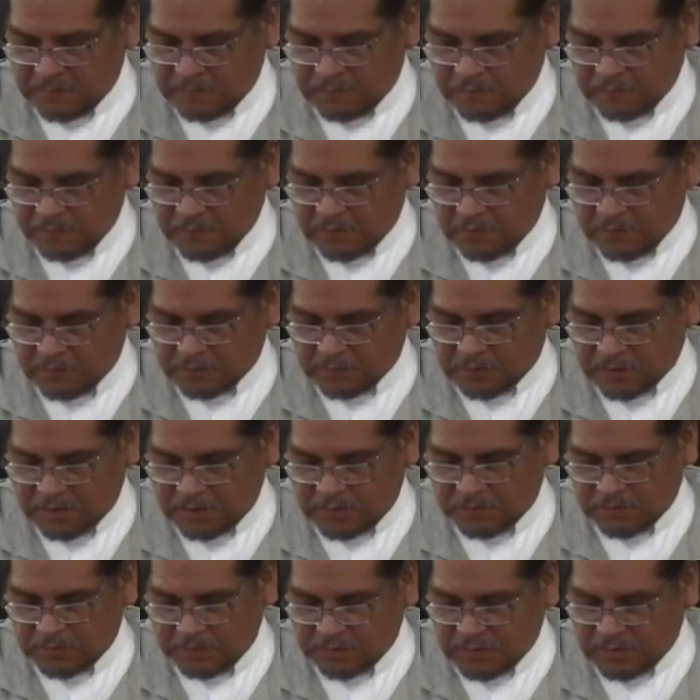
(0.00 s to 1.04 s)
for our
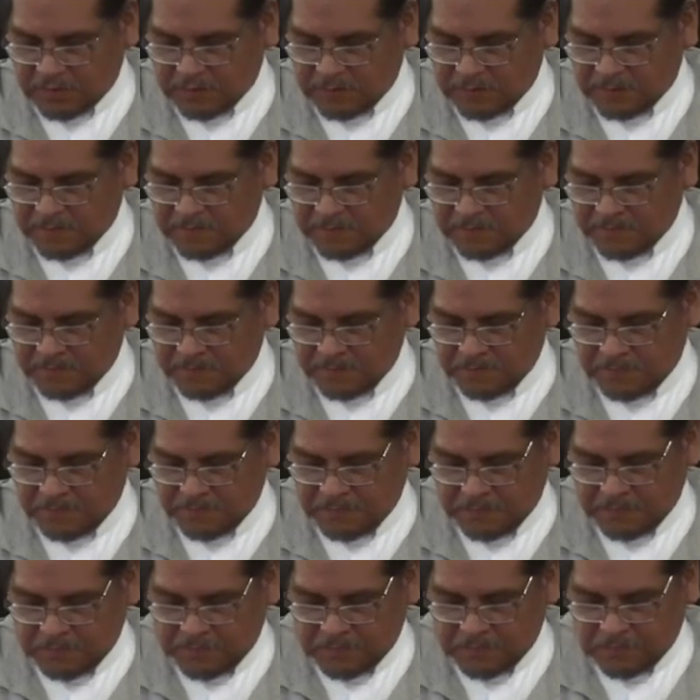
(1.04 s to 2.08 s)
time together.
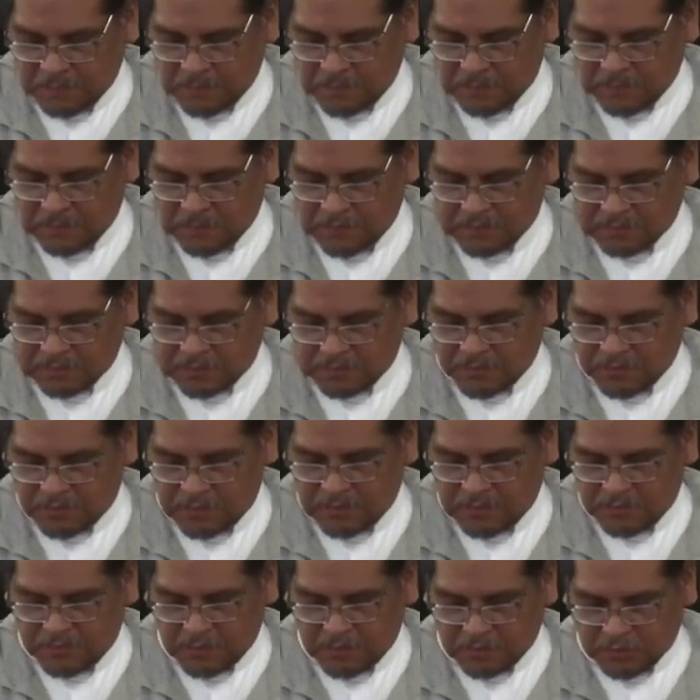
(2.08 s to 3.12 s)
This is
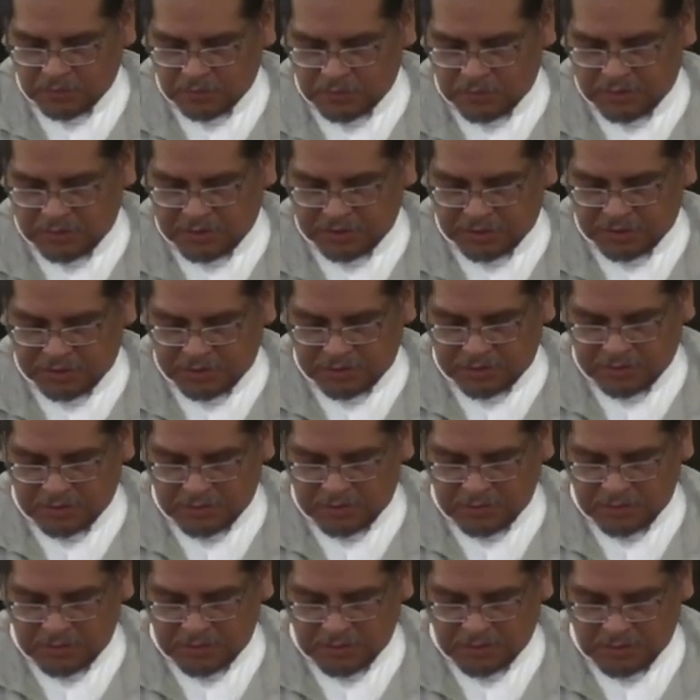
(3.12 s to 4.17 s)
part of our tradition,
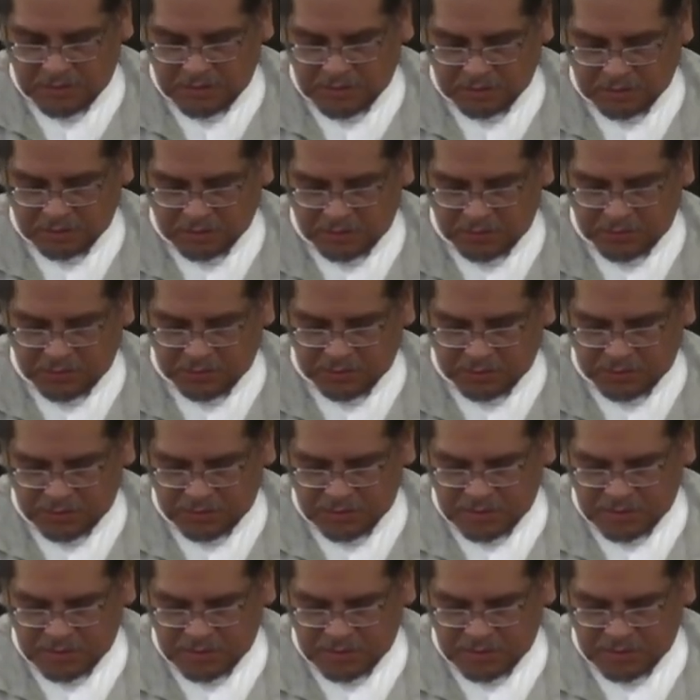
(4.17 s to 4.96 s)
a tradition